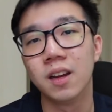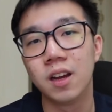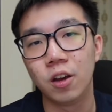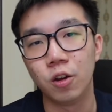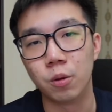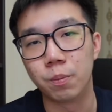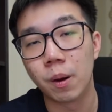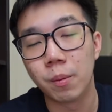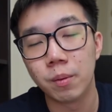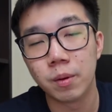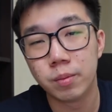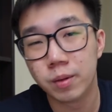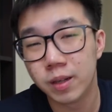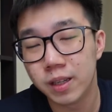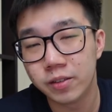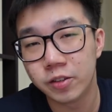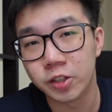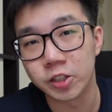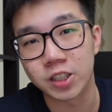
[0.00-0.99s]
it will
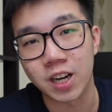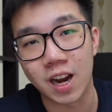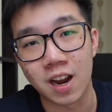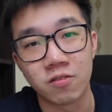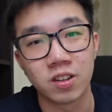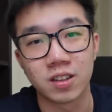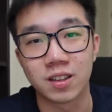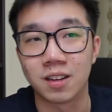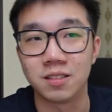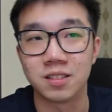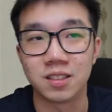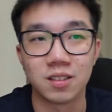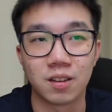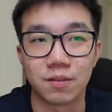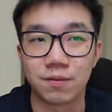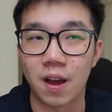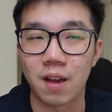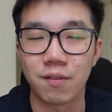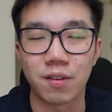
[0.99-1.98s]
probably reach $100,000 or
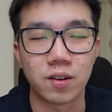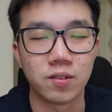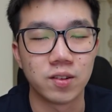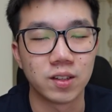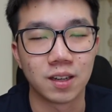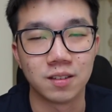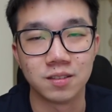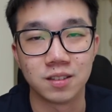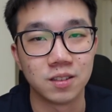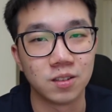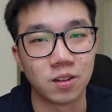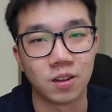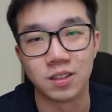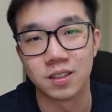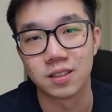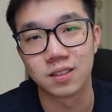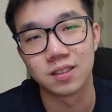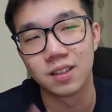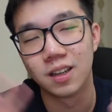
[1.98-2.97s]

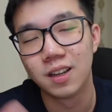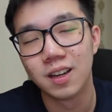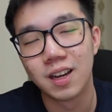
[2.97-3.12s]
$500,000.